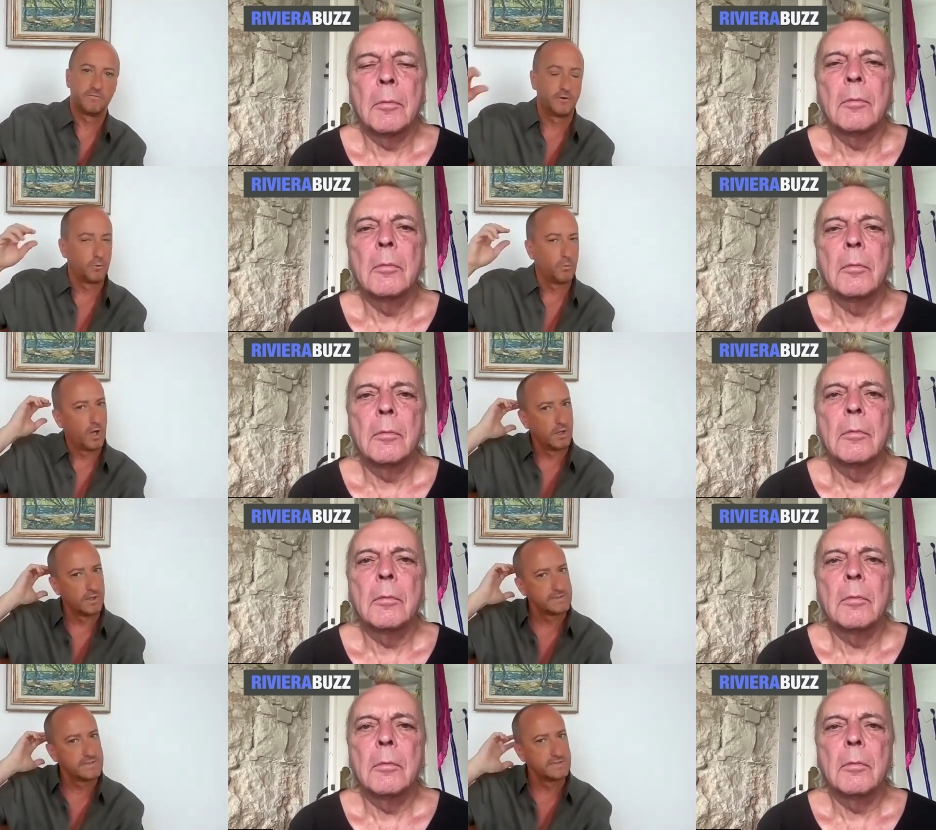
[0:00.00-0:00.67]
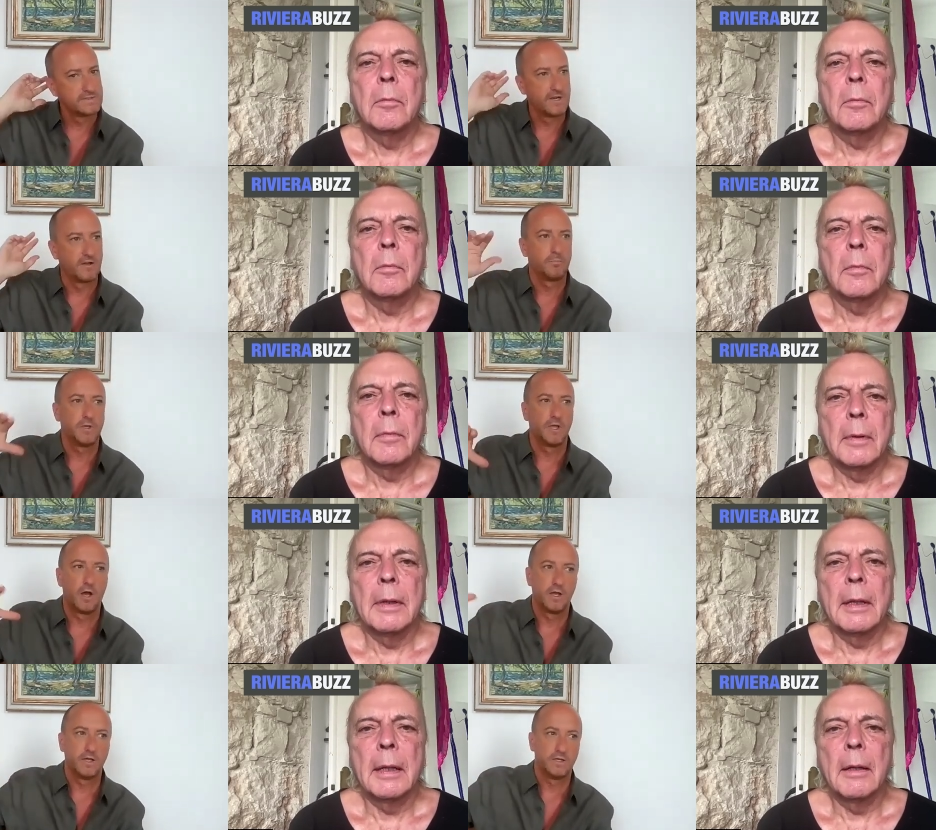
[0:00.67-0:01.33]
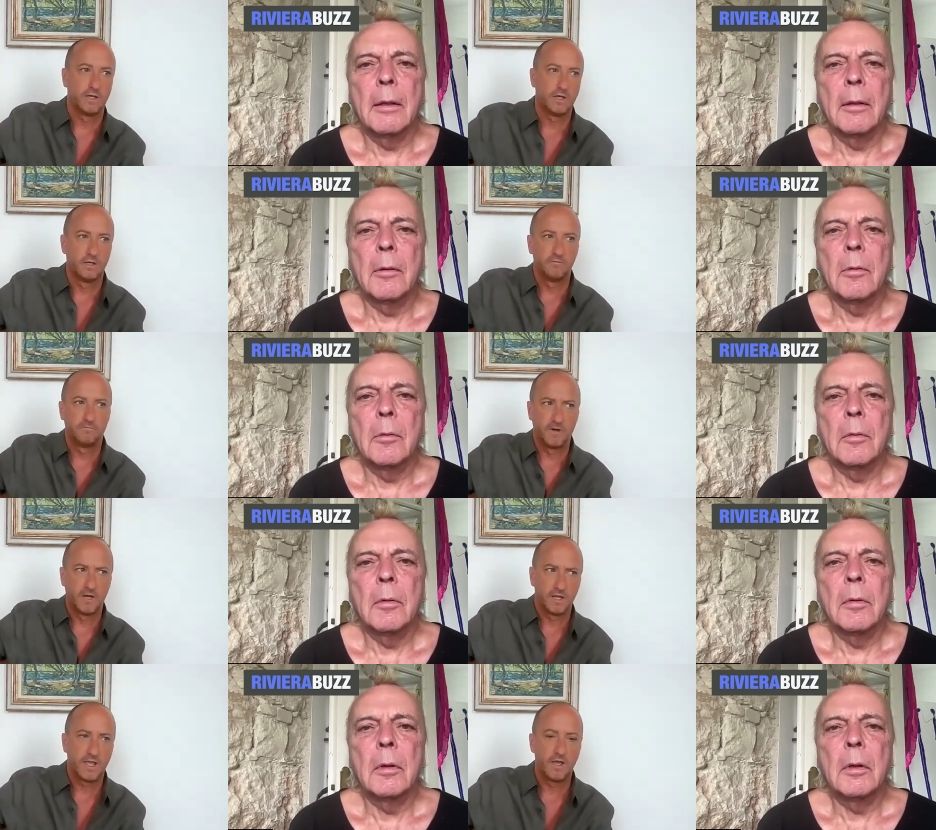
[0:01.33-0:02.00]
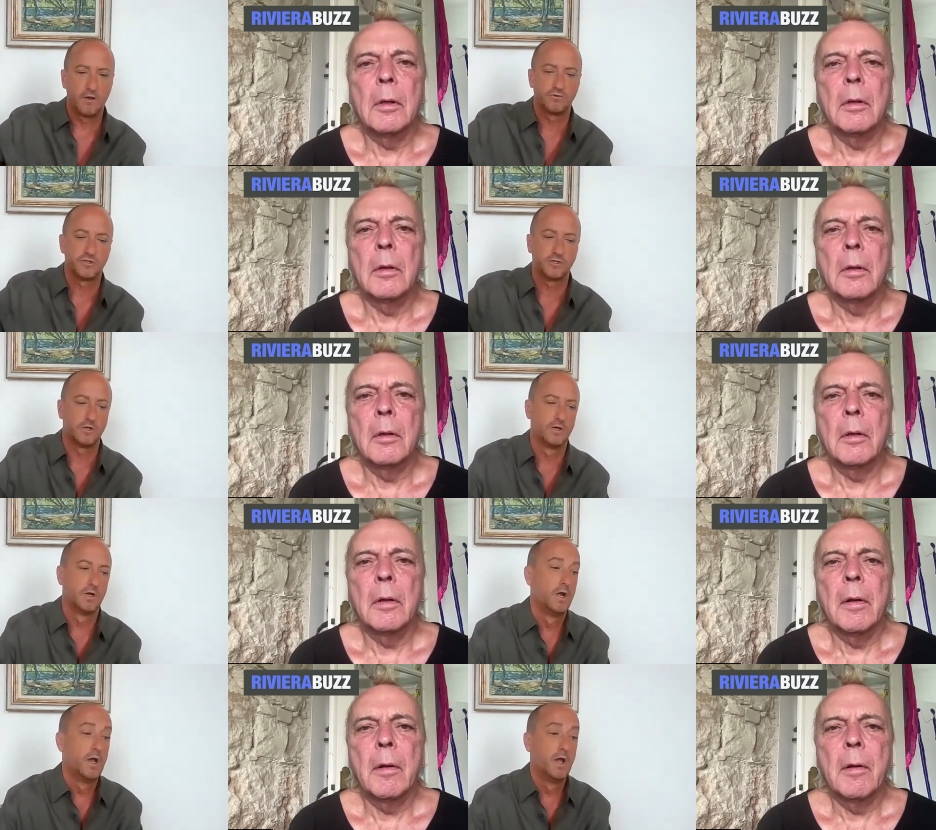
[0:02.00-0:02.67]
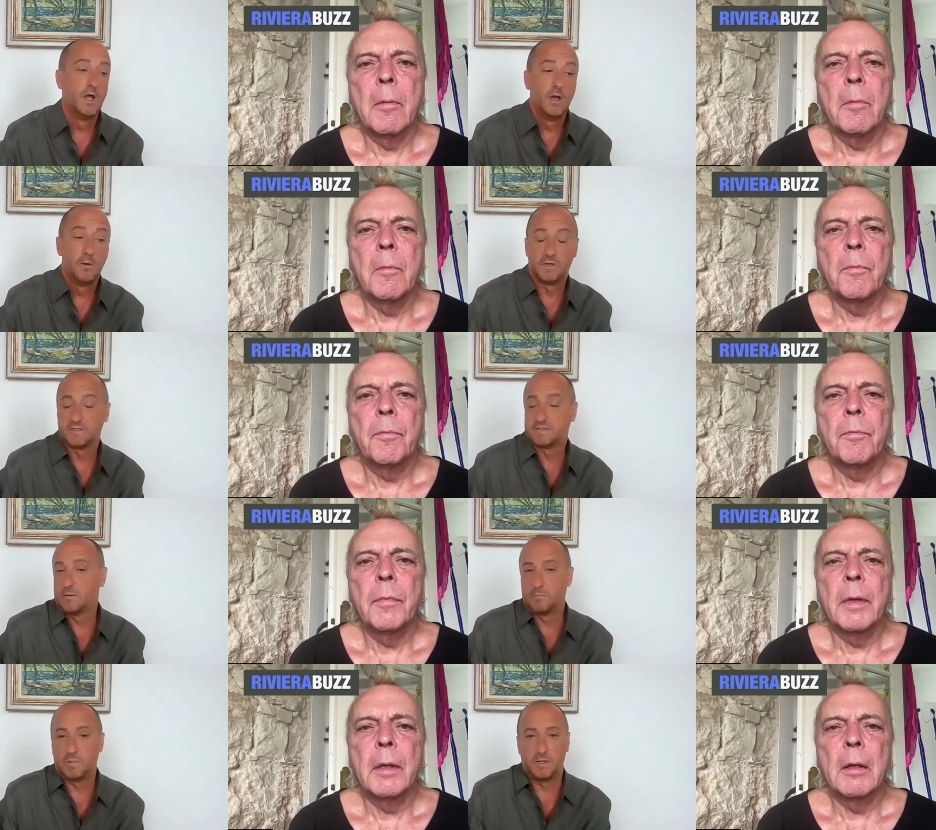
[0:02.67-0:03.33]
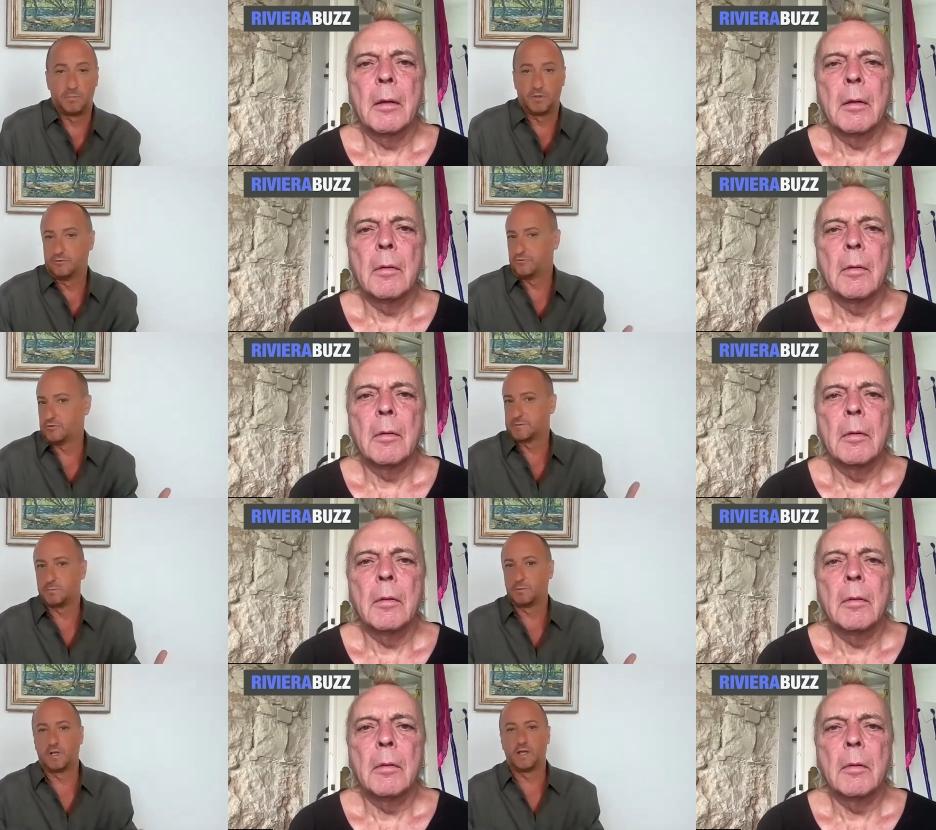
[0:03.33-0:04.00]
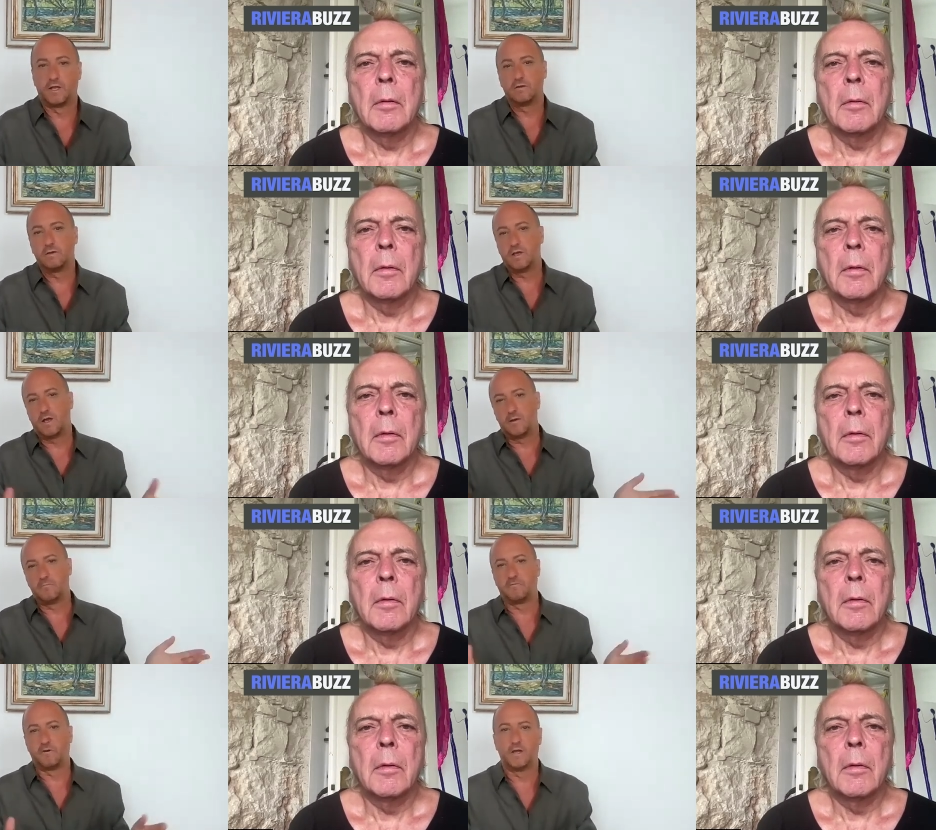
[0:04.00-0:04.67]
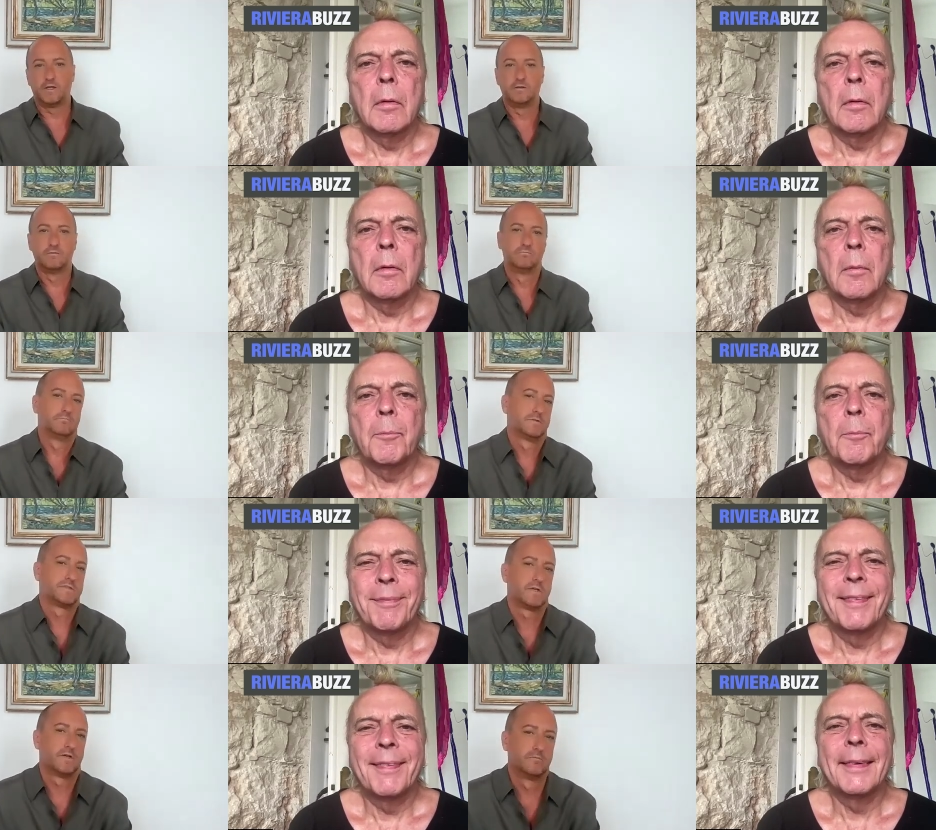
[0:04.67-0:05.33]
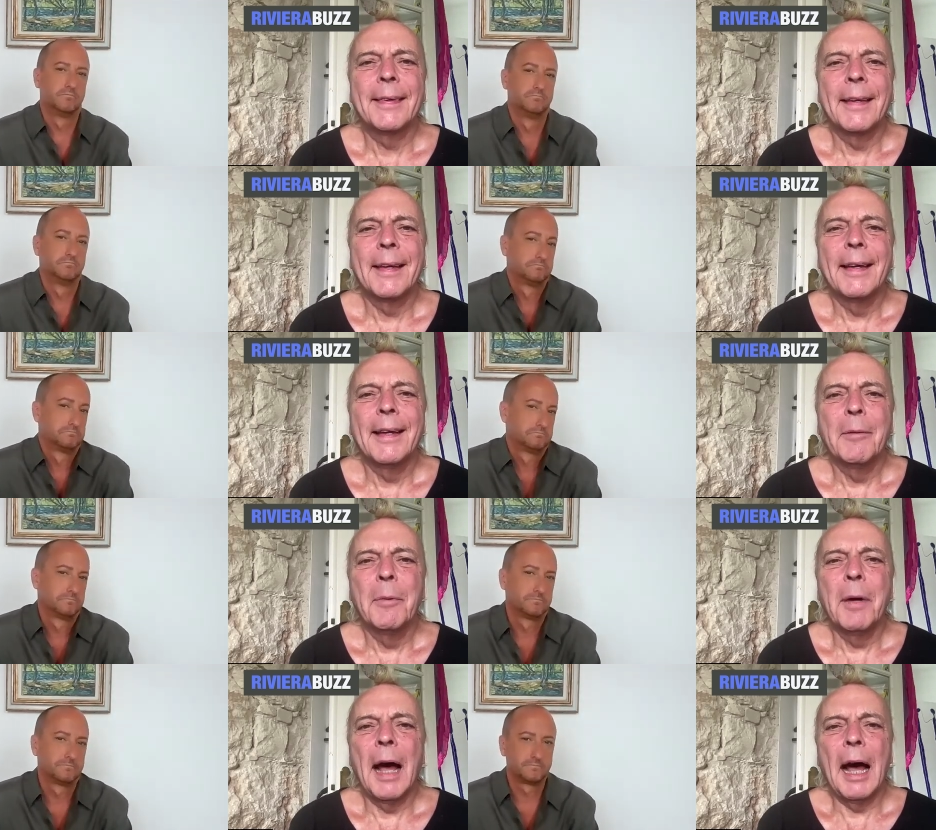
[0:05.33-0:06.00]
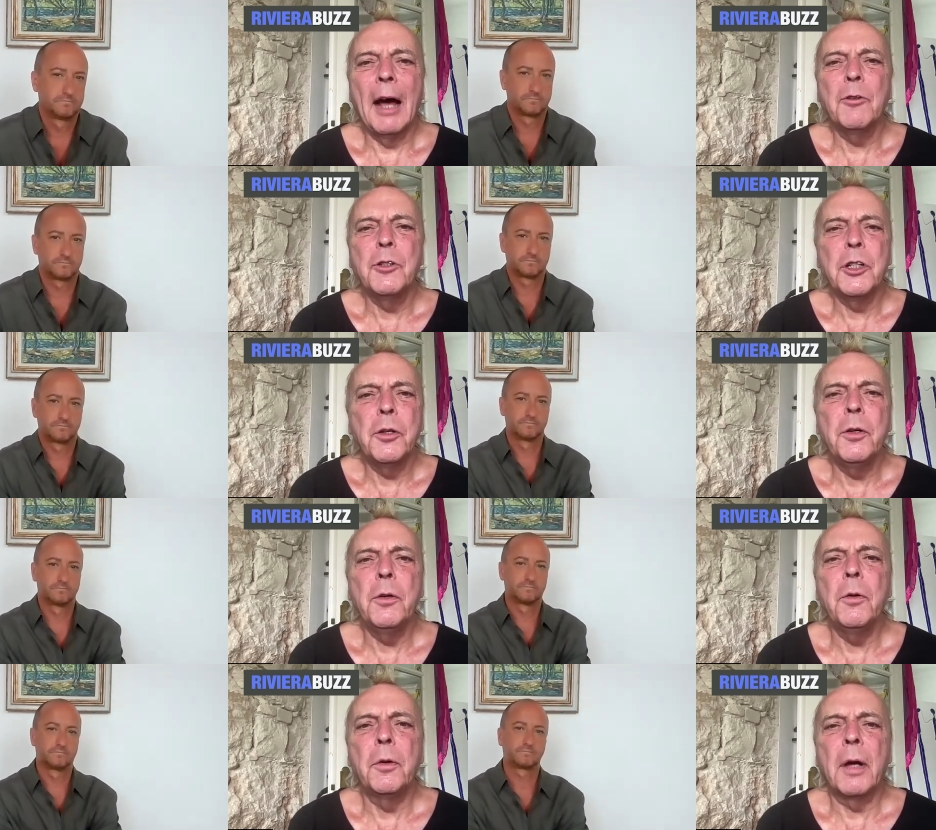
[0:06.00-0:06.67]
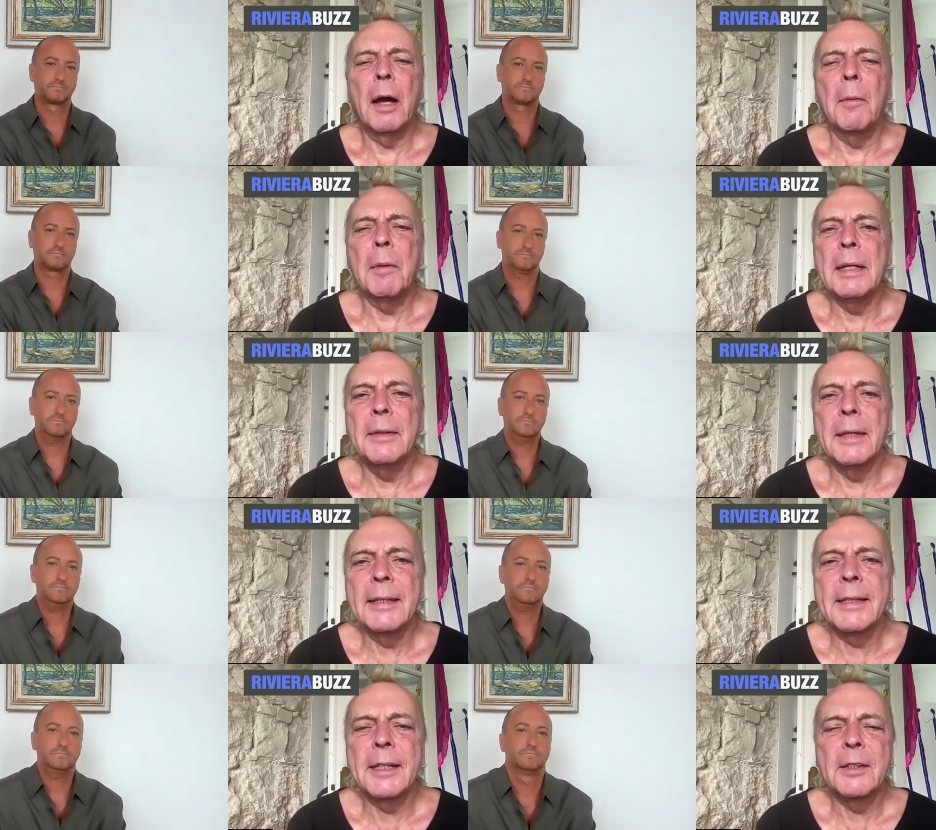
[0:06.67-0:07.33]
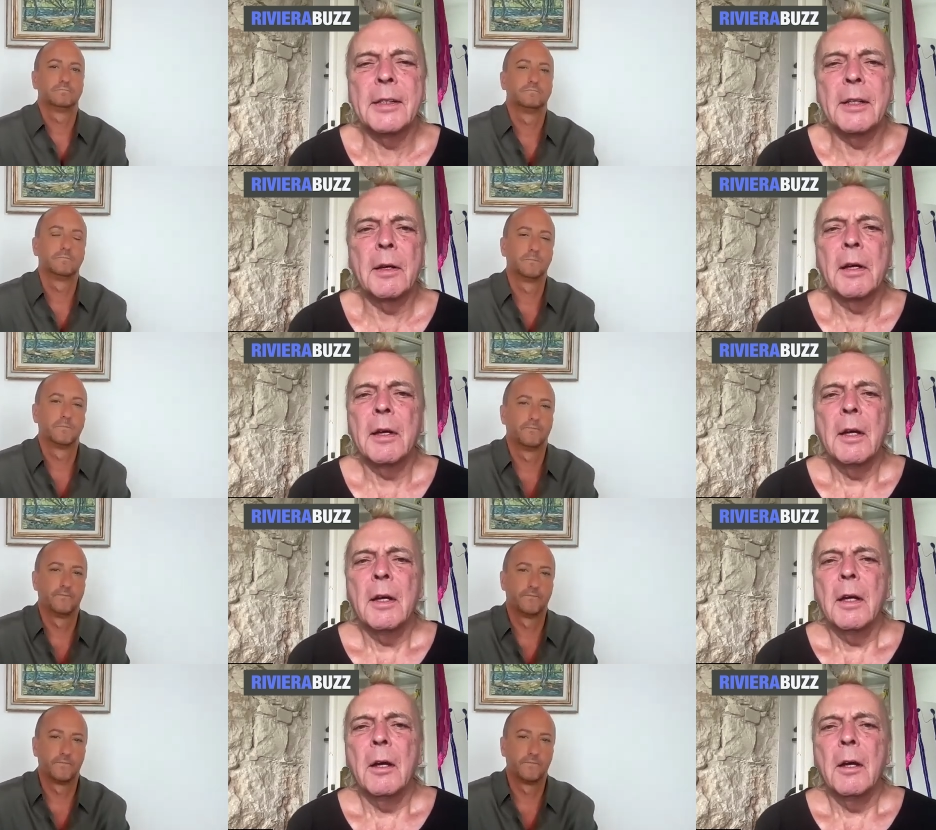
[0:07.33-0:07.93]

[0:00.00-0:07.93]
Speaker 1: their wallets and stuff behind the front counter. But some people just were like, "No, I'm fine." So,
Speaker 2: but how do you? I mean, this is a